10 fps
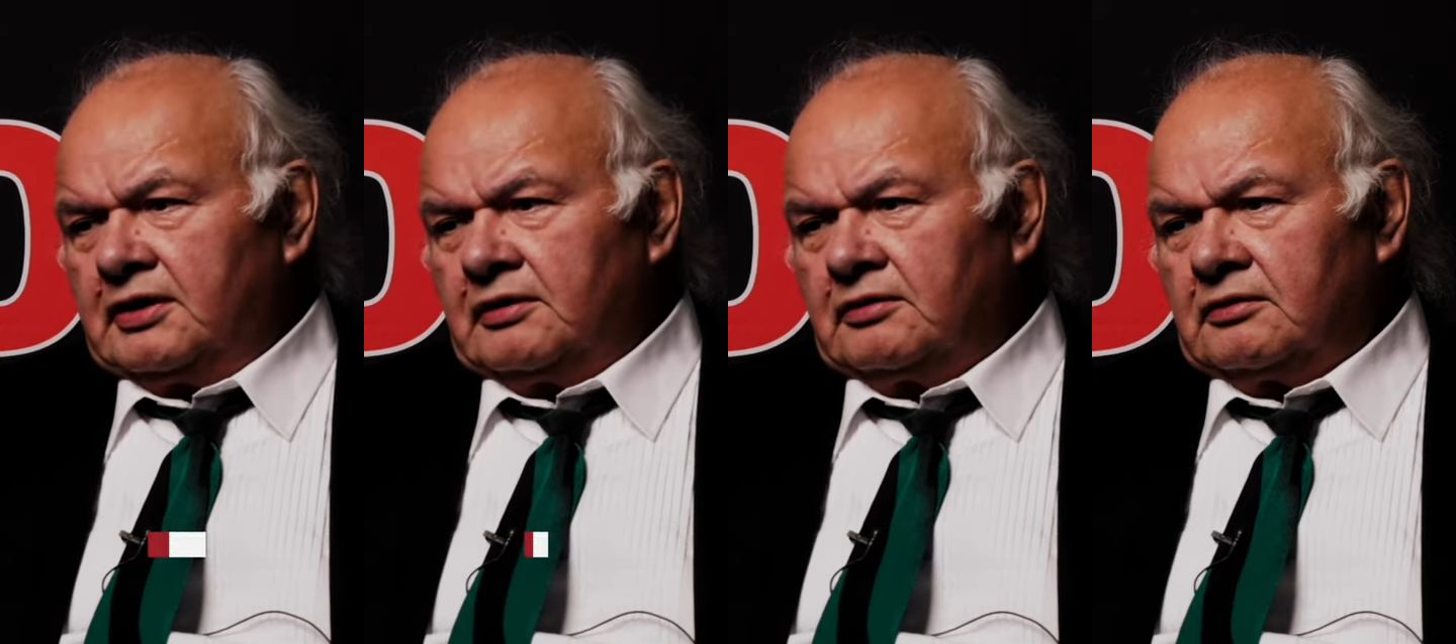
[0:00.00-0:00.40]

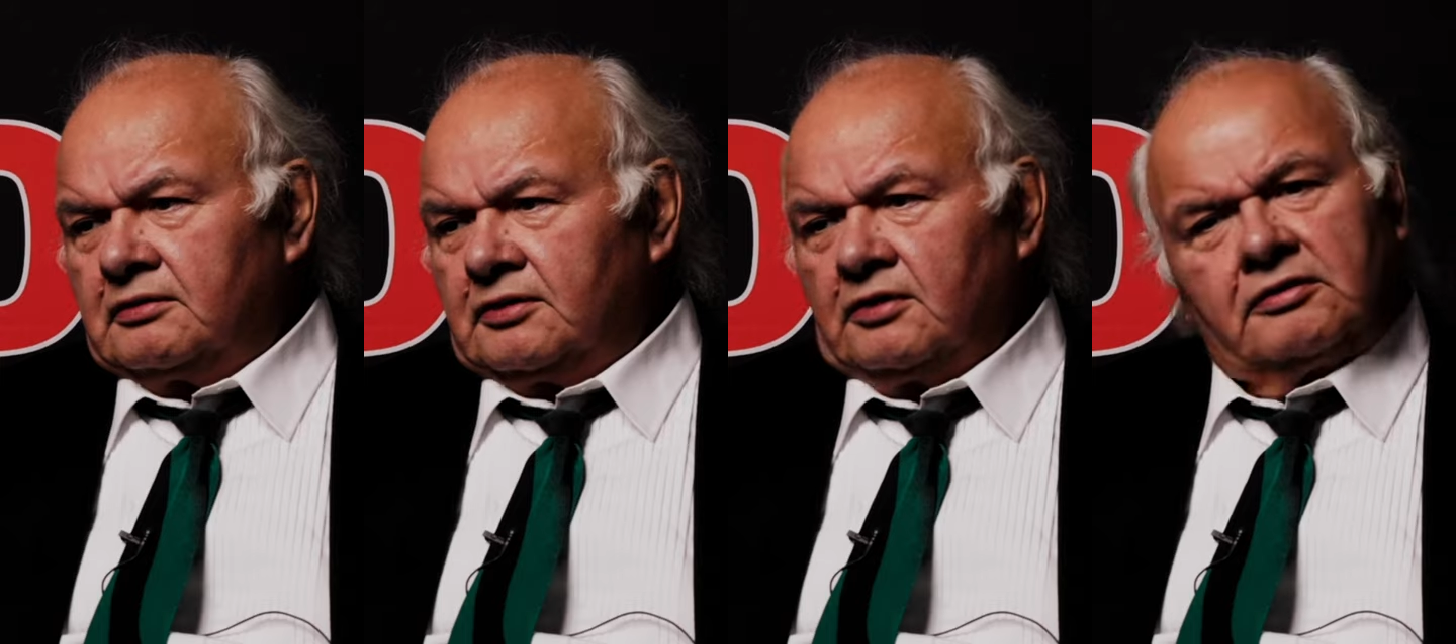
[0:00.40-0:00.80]
You don't
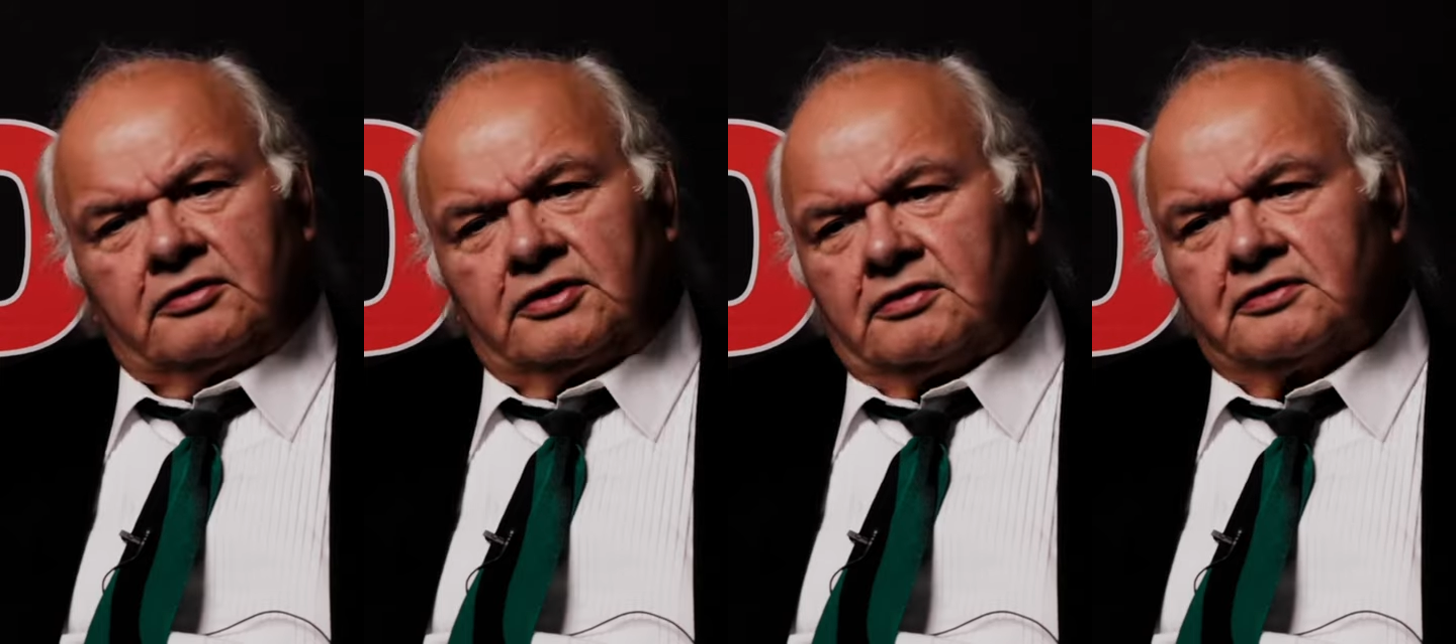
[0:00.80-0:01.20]
know.
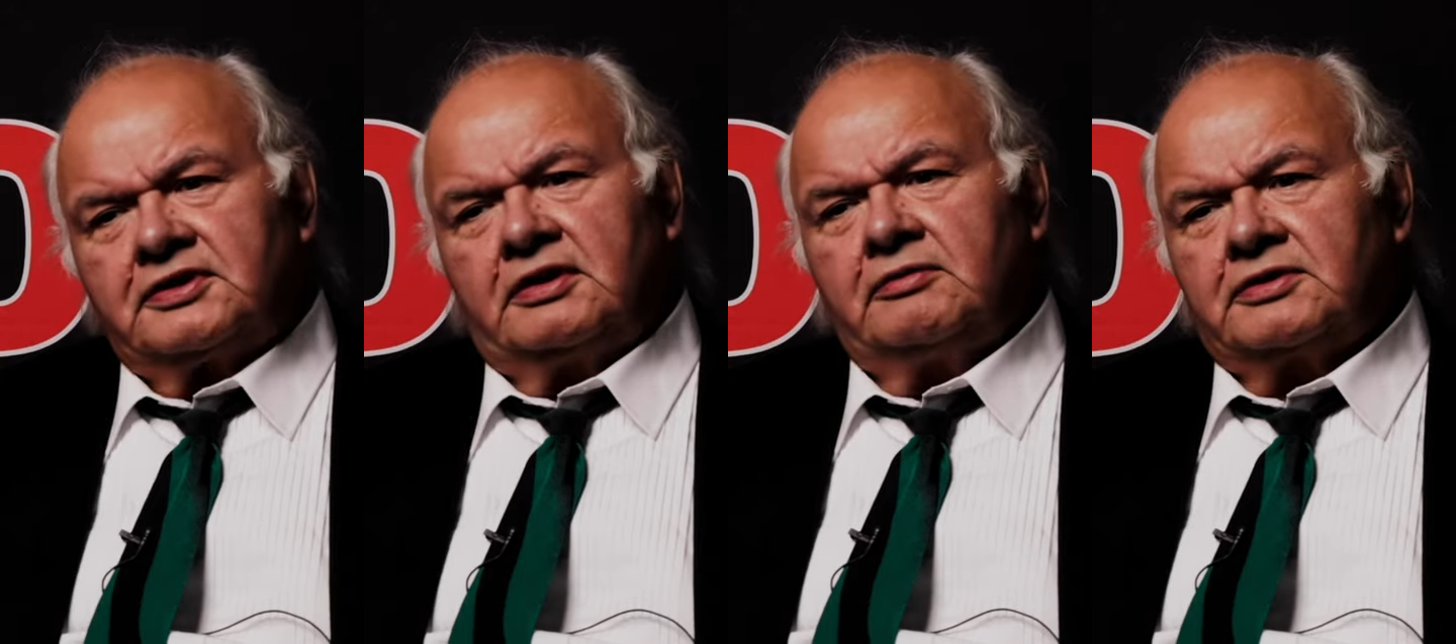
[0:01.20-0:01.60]
You don't
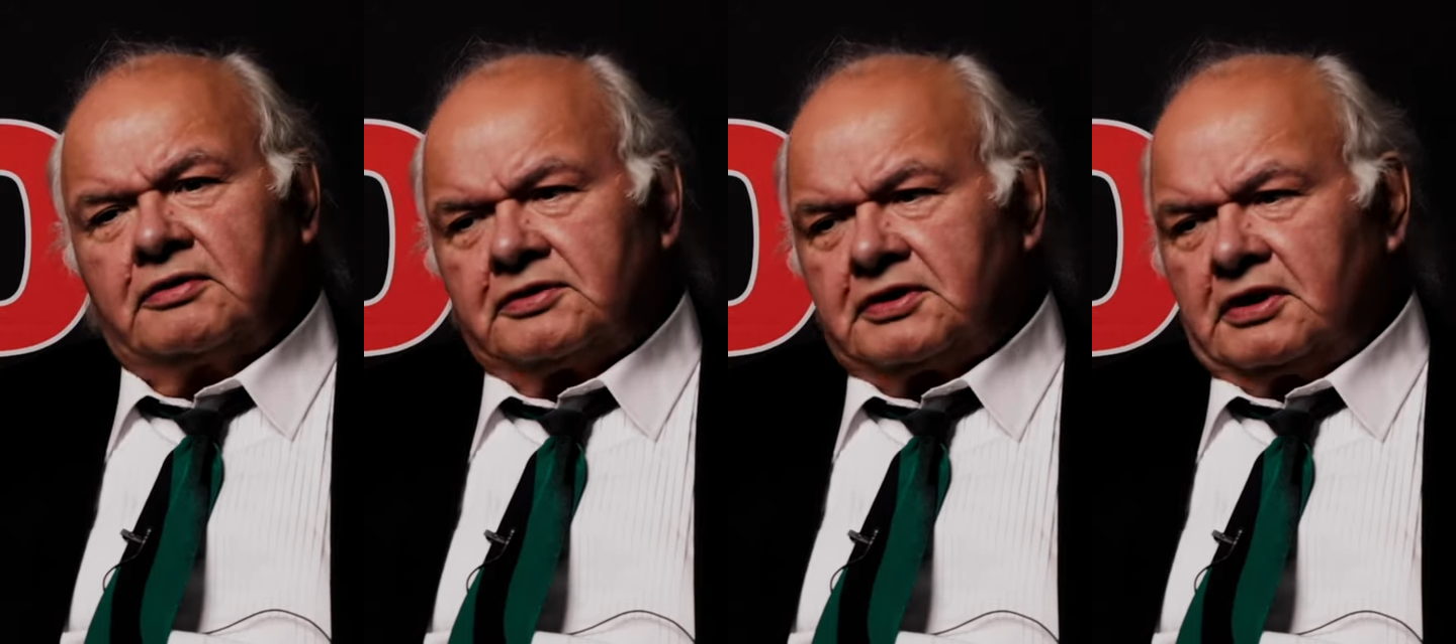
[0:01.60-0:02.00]
see what
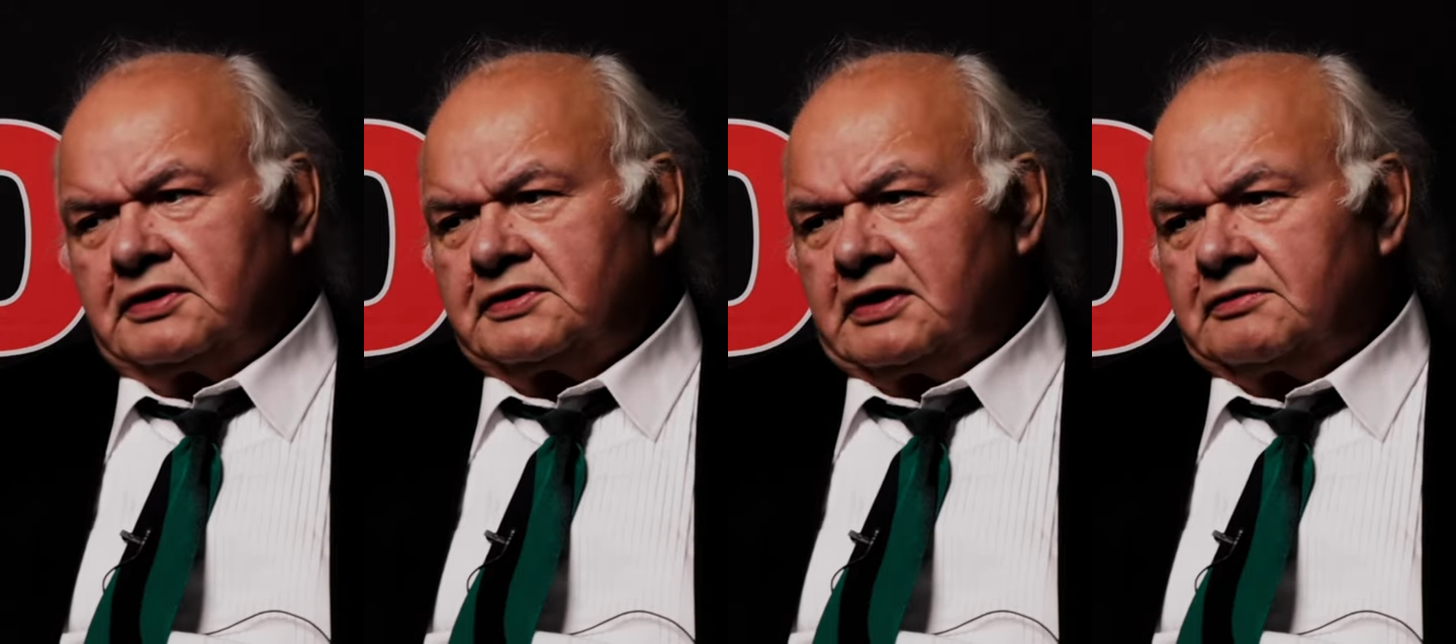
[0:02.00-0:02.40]
goes on
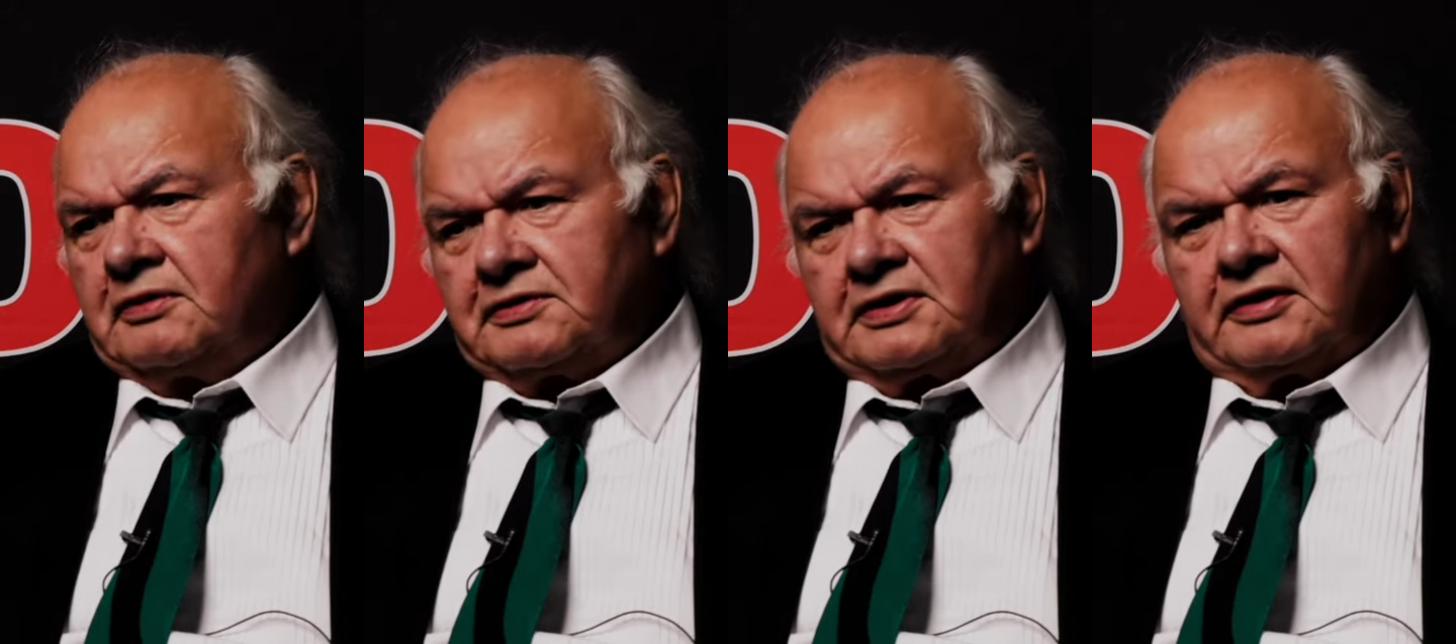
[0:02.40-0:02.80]
in
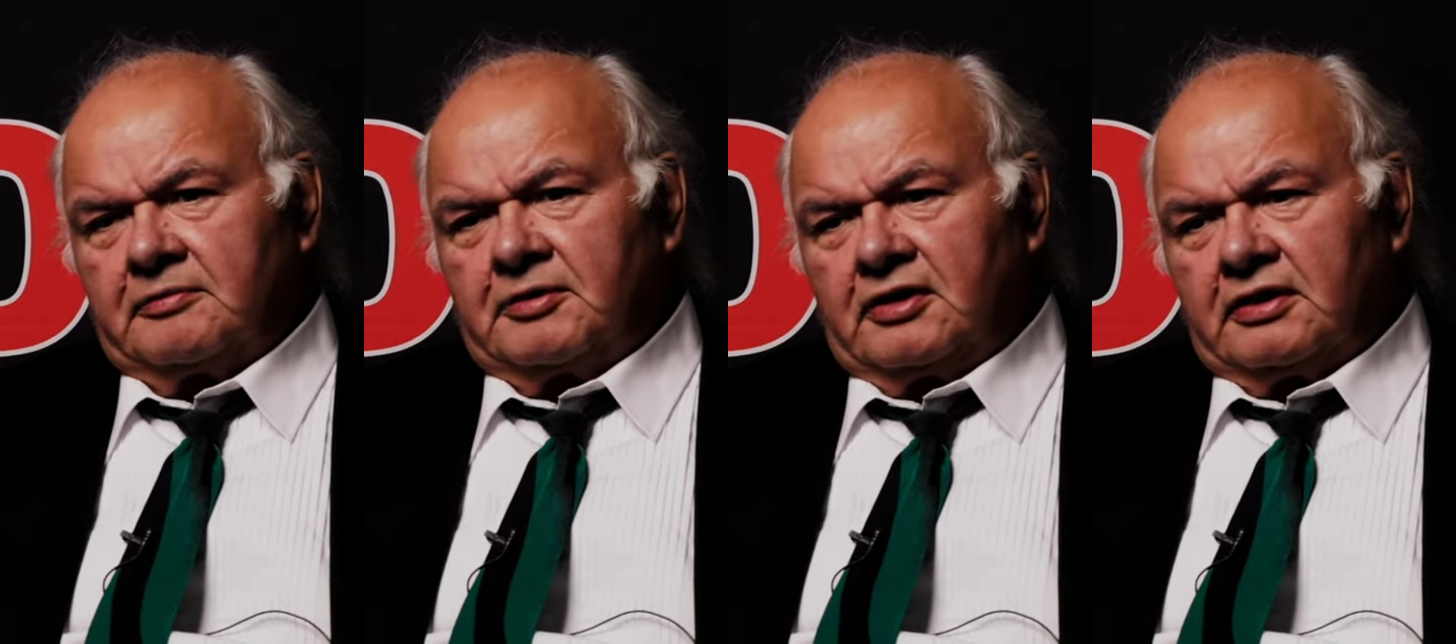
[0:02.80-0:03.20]
Central and South
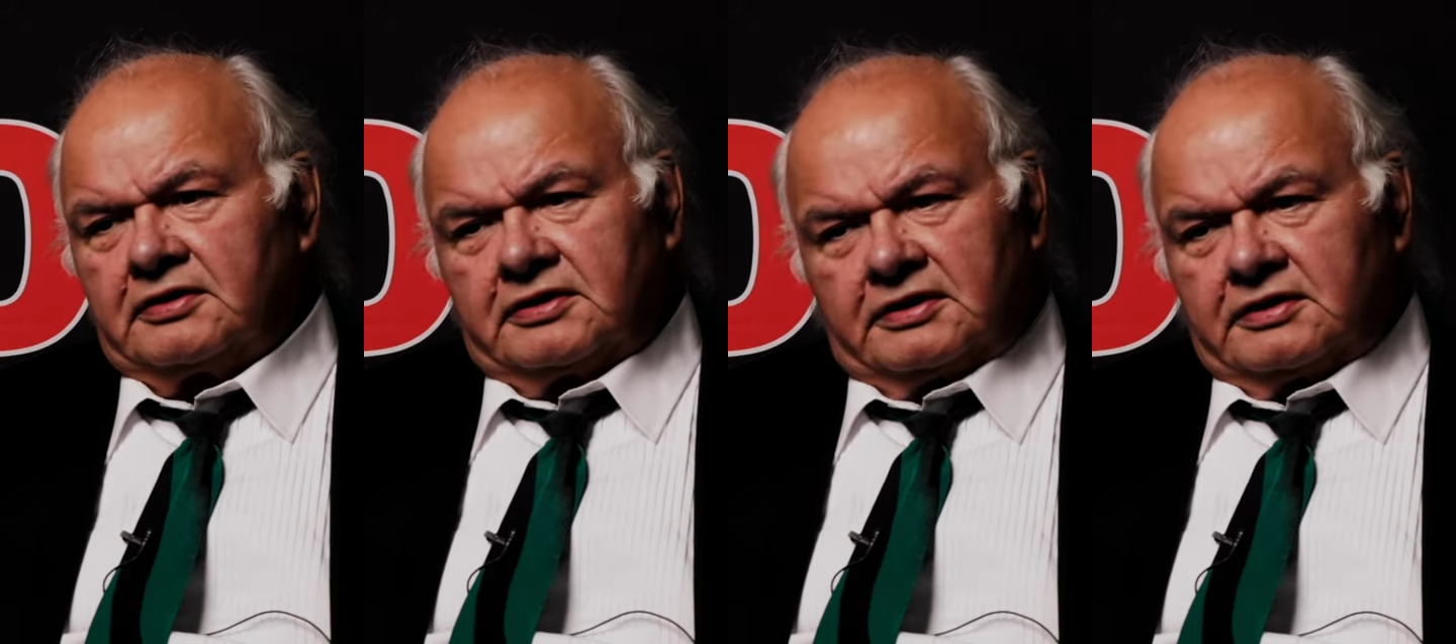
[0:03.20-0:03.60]
America
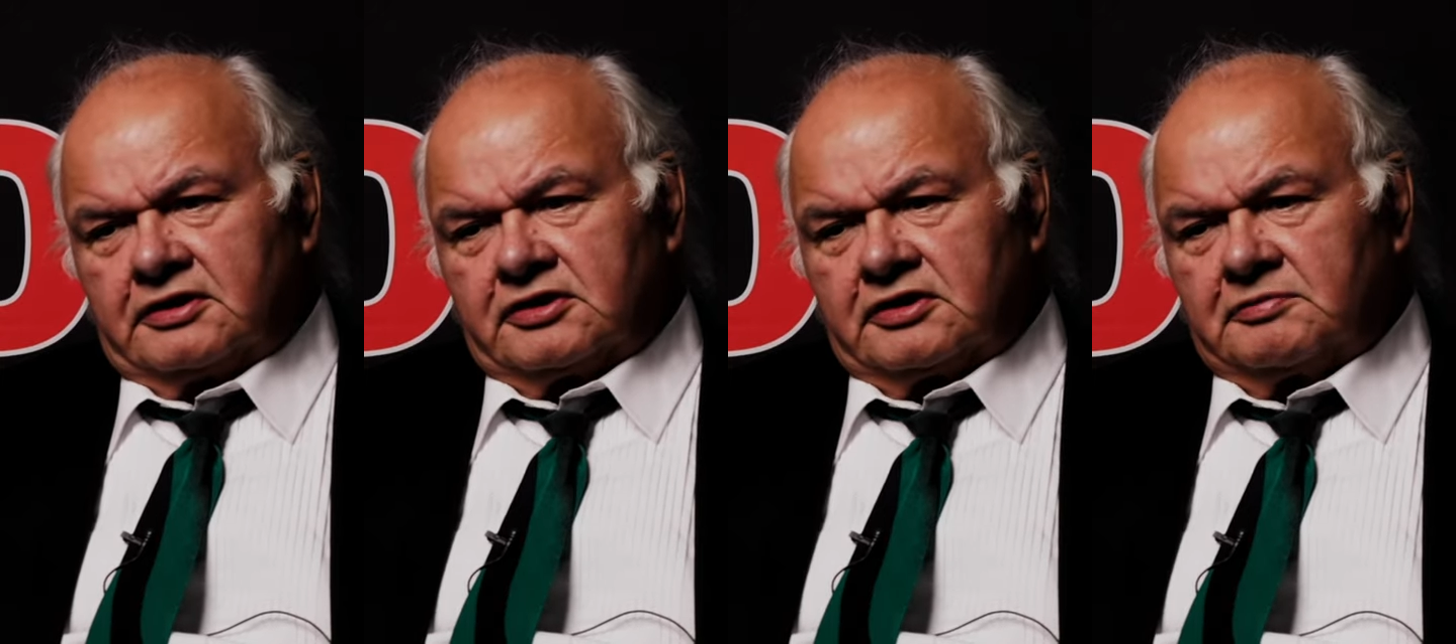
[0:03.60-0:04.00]
to
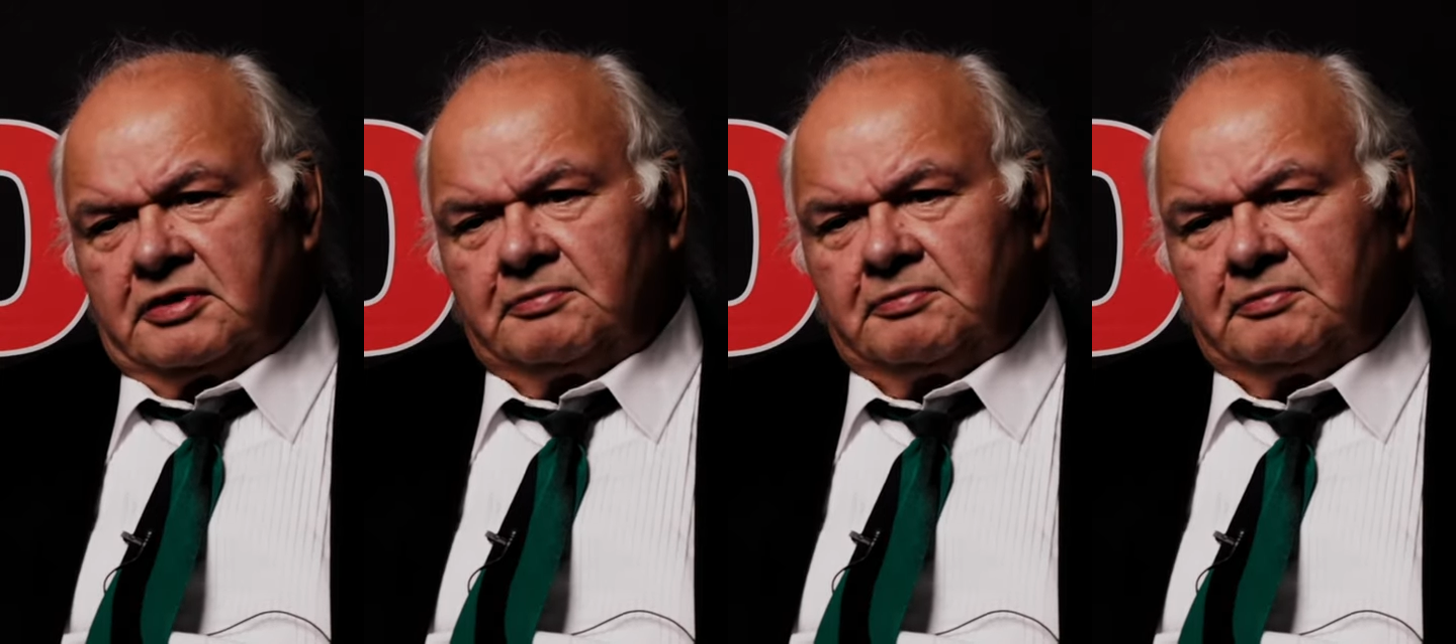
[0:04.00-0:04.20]
indigenous mm-hmm.